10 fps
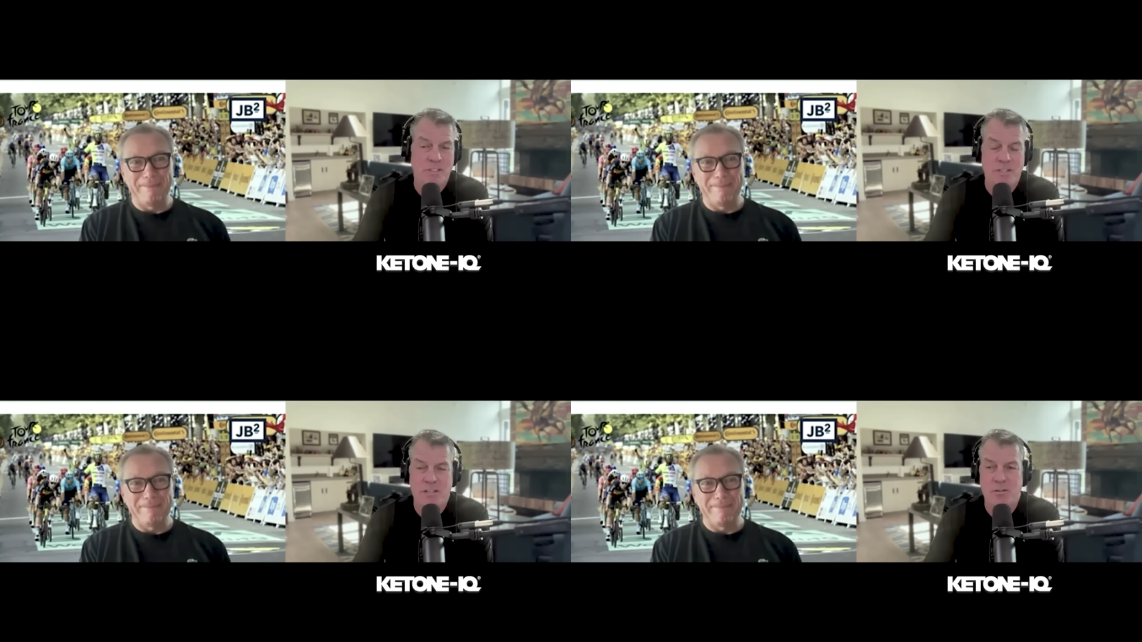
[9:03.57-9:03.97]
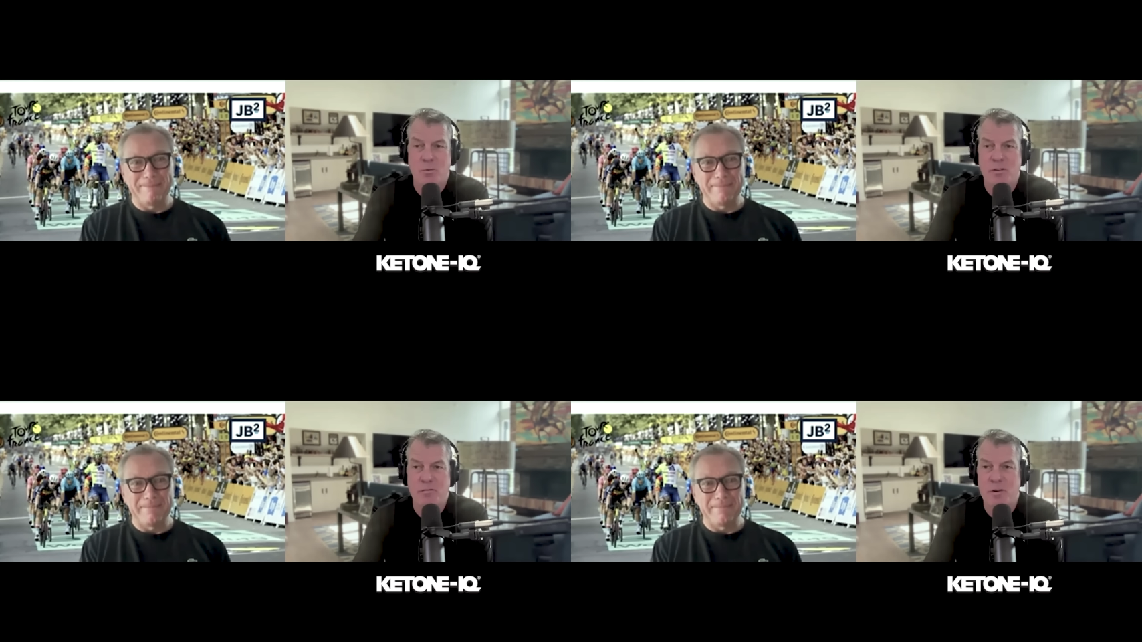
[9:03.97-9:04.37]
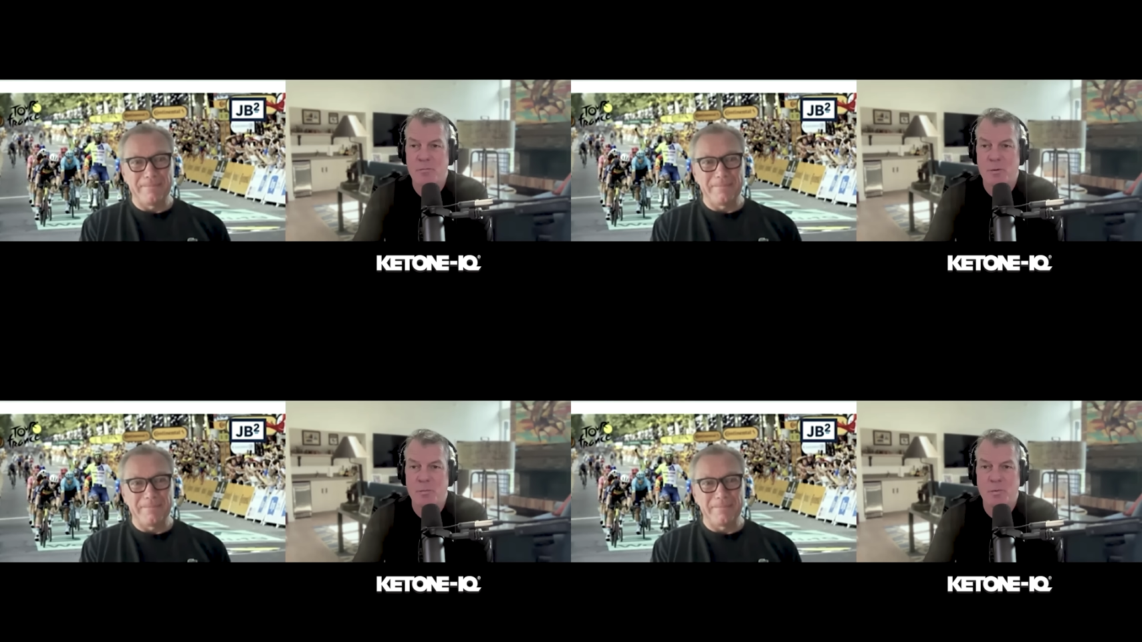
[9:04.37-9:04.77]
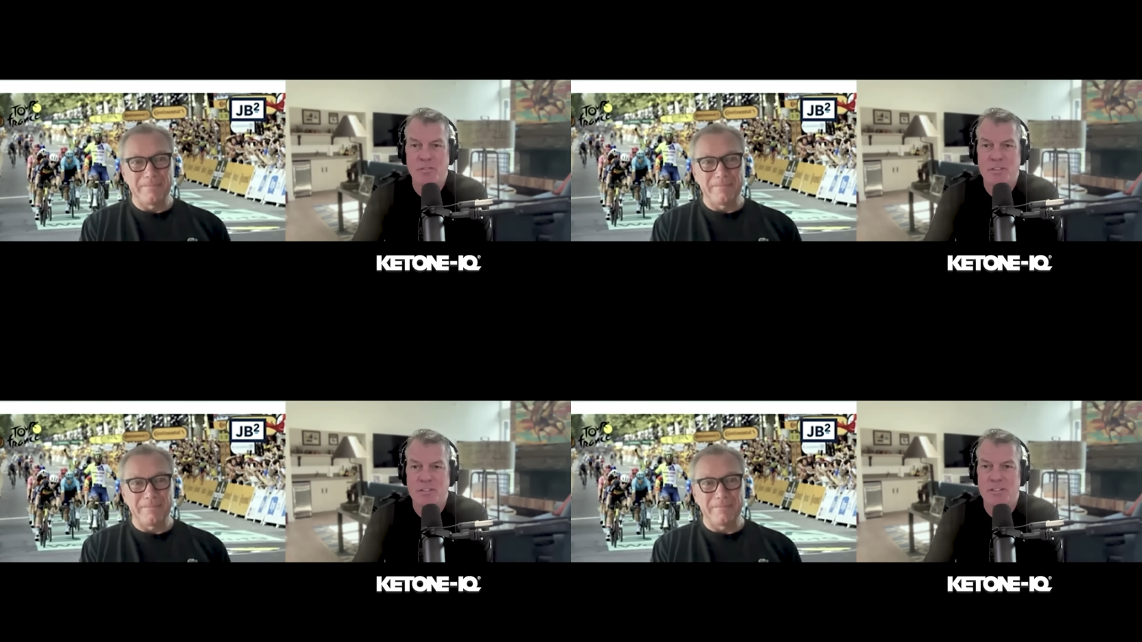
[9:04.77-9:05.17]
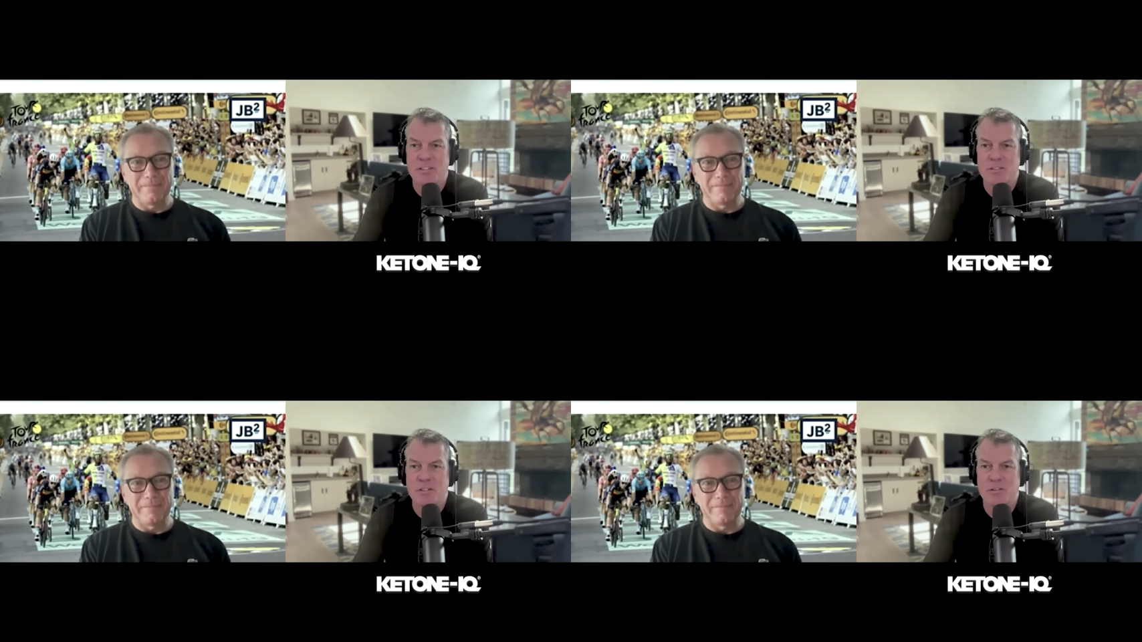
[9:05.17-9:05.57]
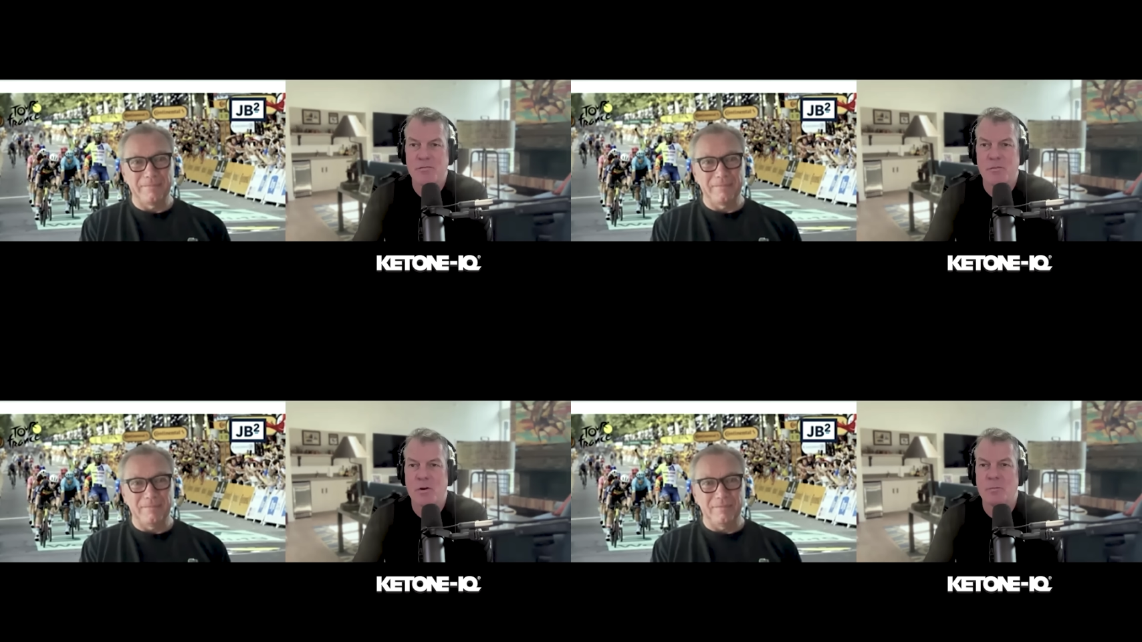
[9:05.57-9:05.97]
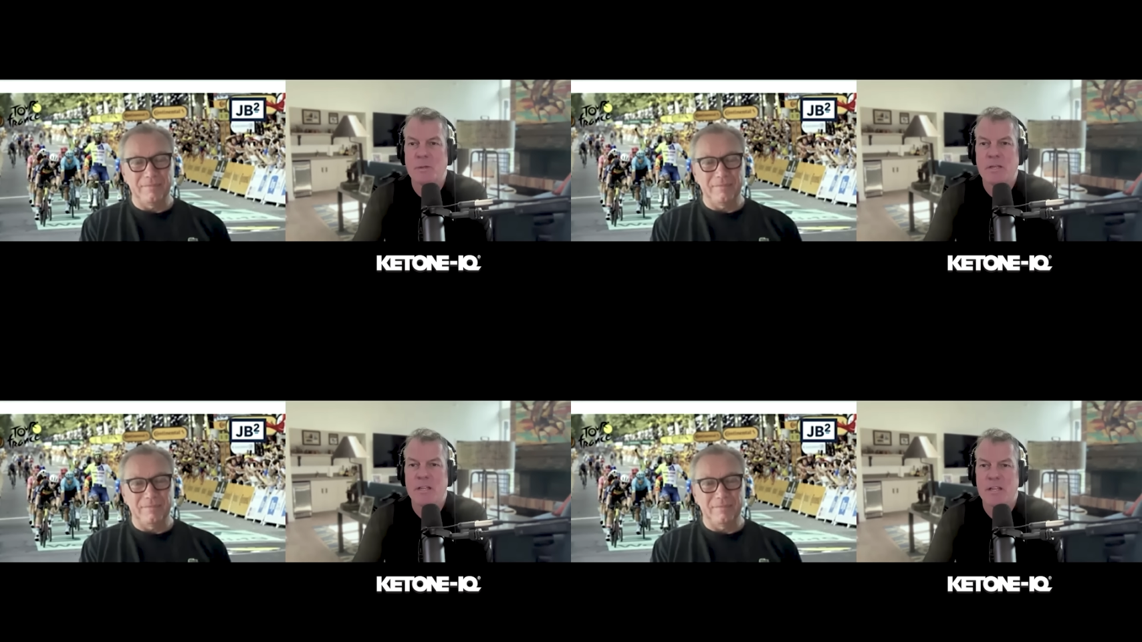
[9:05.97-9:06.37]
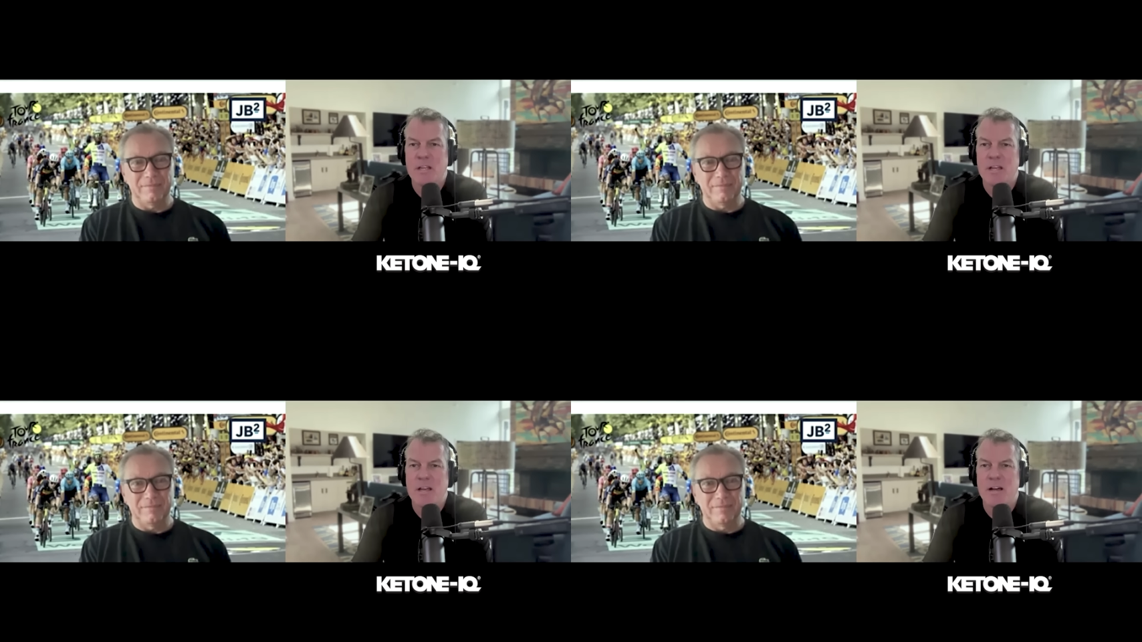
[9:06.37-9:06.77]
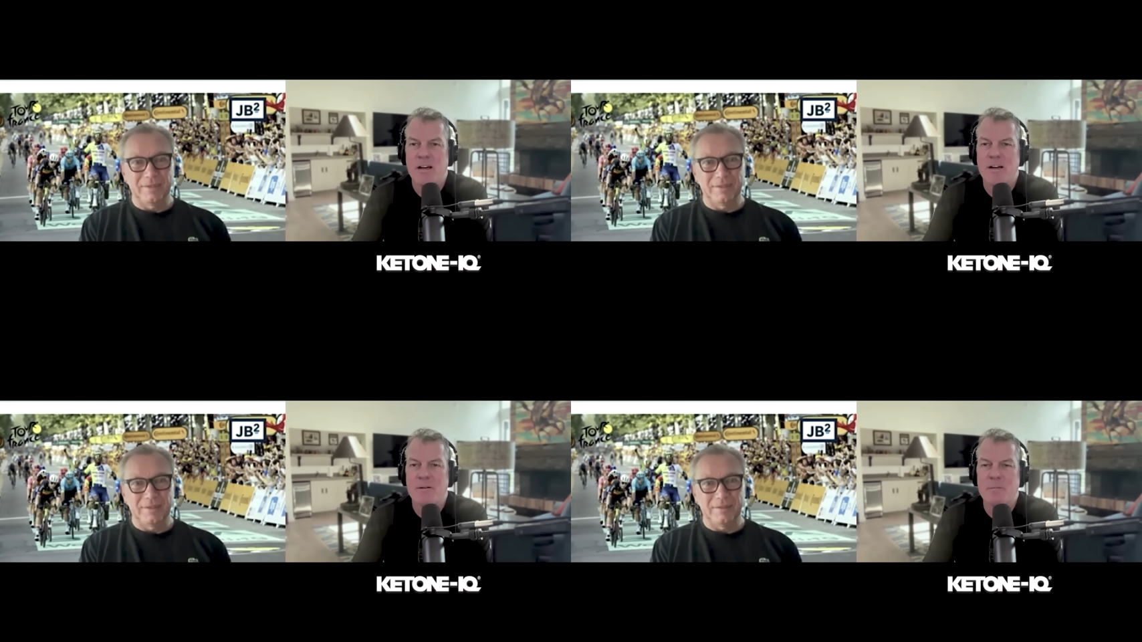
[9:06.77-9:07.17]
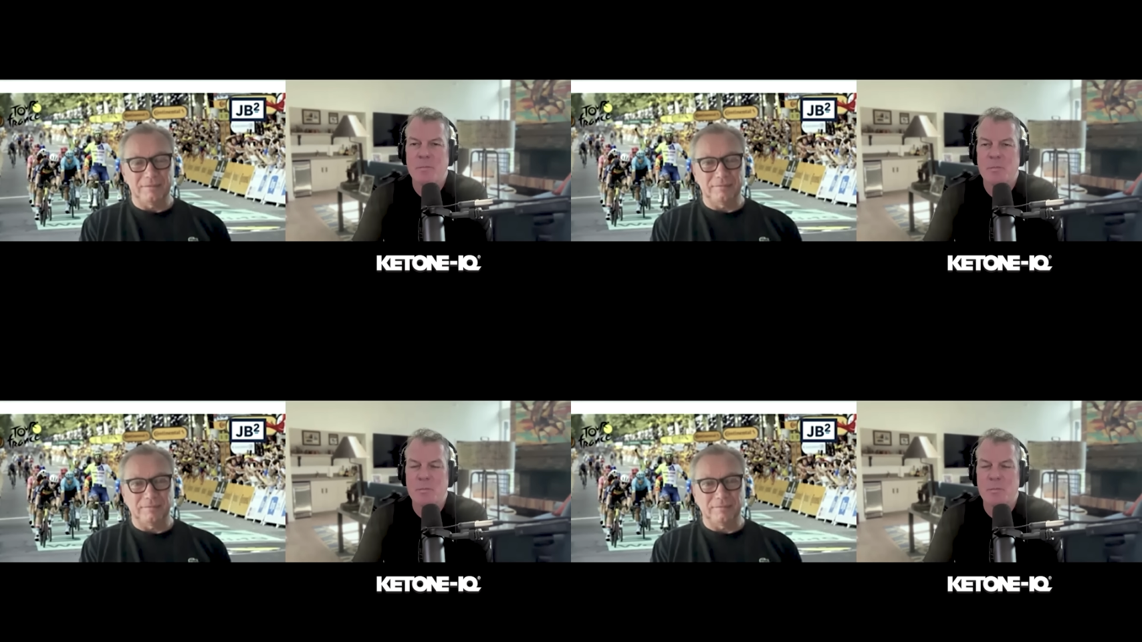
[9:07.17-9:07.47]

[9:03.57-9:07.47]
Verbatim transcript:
Speaker 1: another win from him if he's on this good of form um,